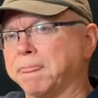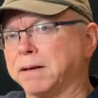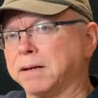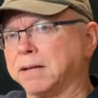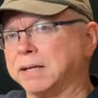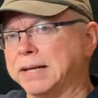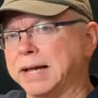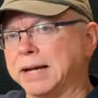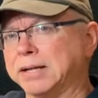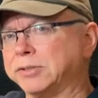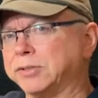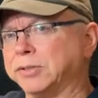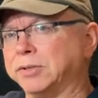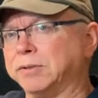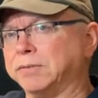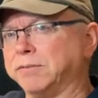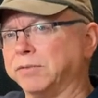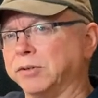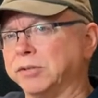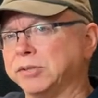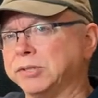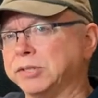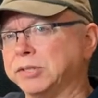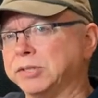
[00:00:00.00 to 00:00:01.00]
connector
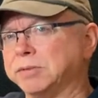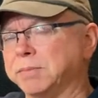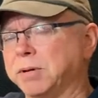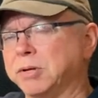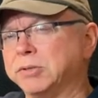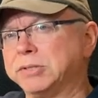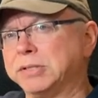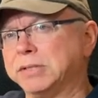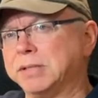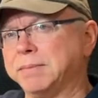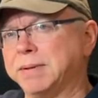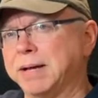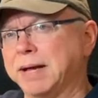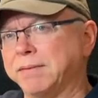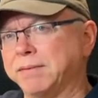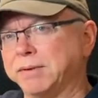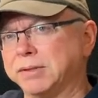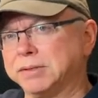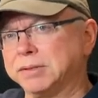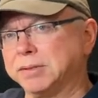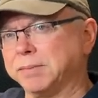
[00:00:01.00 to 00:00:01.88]
versus most of them have a,